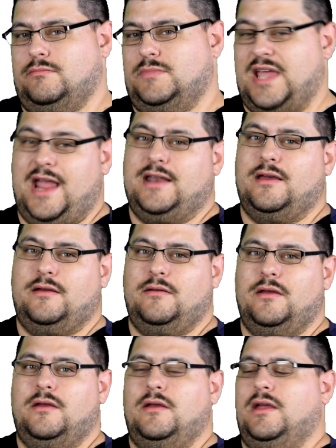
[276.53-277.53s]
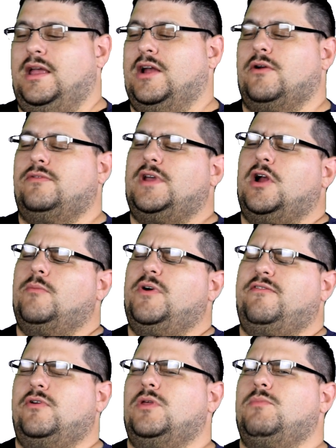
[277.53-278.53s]
data here and there,
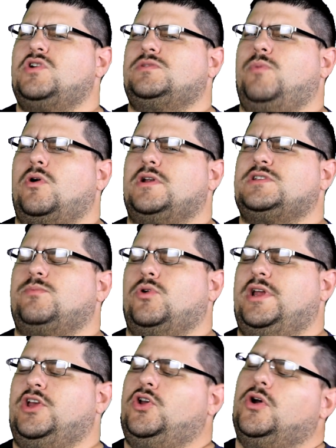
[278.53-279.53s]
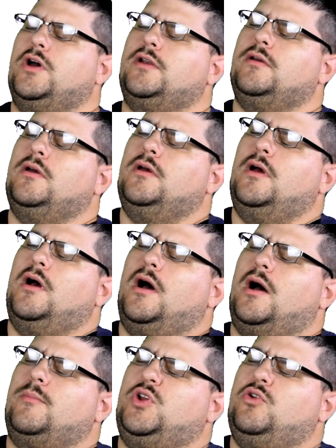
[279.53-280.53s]
but for the most part it's pretty good.
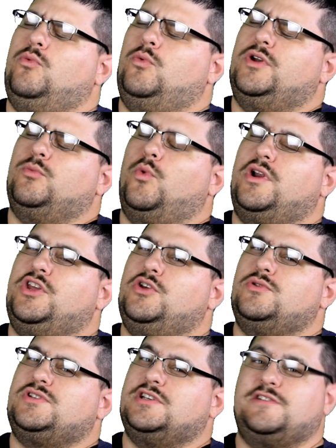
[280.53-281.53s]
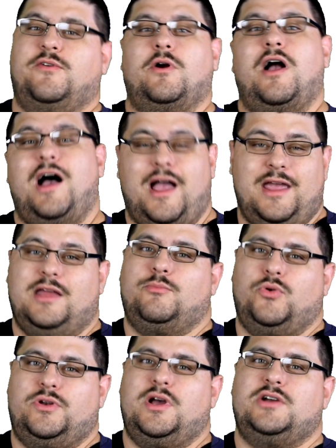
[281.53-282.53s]
You wouldn't want to use this for a
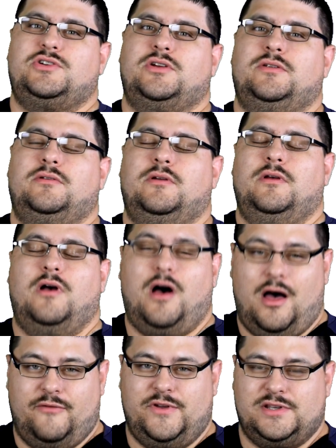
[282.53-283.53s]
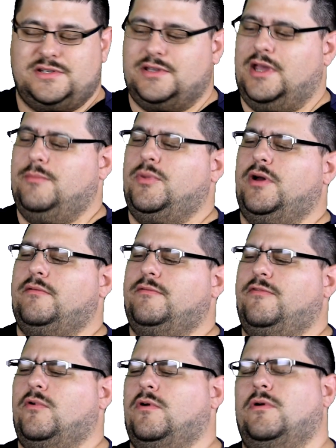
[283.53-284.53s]
high-end production, obviously,
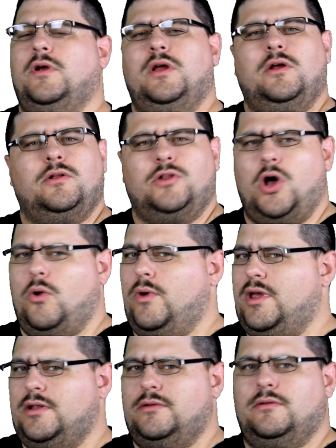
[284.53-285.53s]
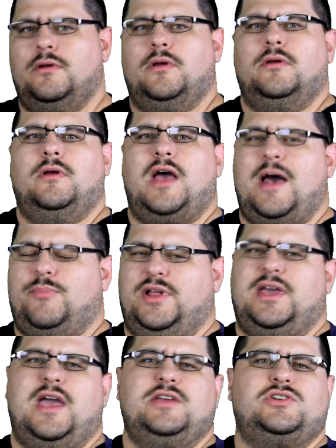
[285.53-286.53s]
but for low-end
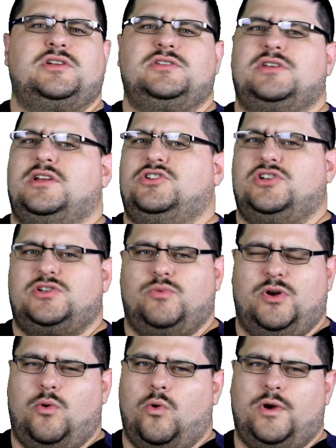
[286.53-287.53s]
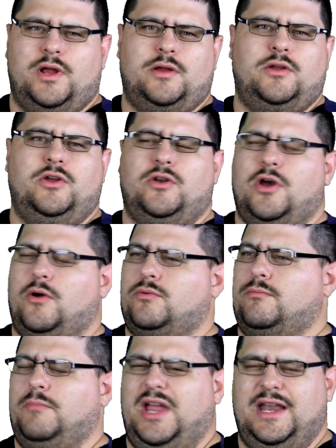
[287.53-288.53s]
applications and just recording,
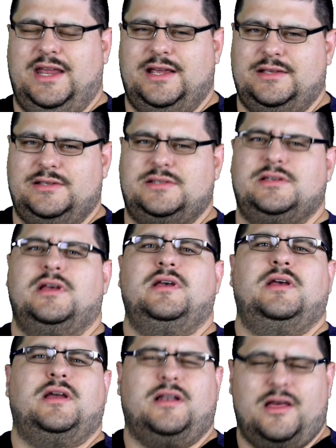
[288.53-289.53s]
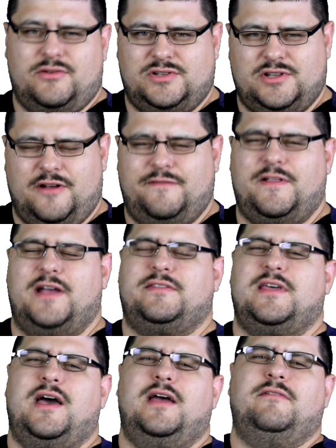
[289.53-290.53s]
meetings and other stuff like
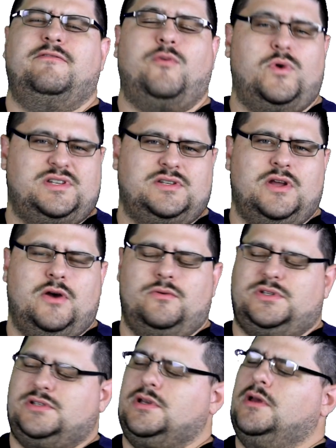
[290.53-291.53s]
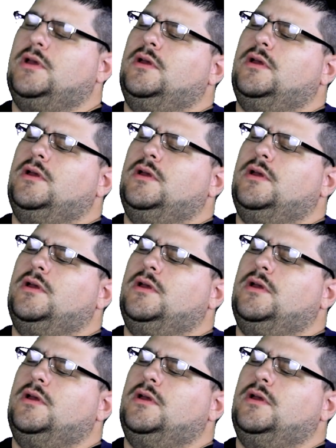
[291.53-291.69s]
that, voice notes,